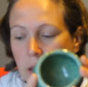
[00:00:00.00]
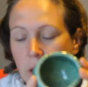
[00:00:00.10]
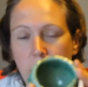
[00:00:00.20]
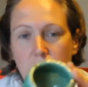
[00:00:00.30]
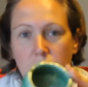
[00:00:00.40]

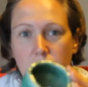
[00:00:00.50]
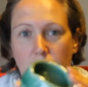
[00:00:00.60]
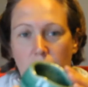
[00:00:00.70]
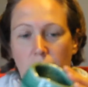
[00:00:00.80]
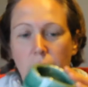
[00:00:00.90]
2 inches
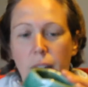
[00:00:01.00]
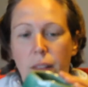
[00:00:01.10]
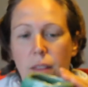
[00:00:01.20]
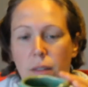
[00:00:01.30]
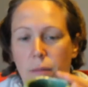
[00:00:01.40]
high
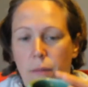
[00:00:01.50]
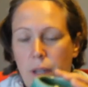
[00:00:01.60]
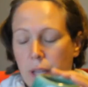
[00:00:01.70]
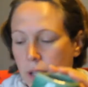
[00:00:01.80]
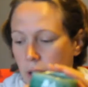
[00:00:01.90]
and 3
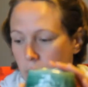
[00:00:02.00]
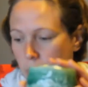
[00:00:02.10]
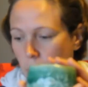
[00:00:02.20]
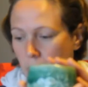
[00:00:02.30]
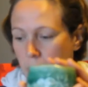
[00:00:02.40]
inches
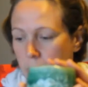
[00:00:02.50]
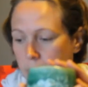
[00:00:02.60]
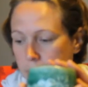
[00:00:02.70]
wide.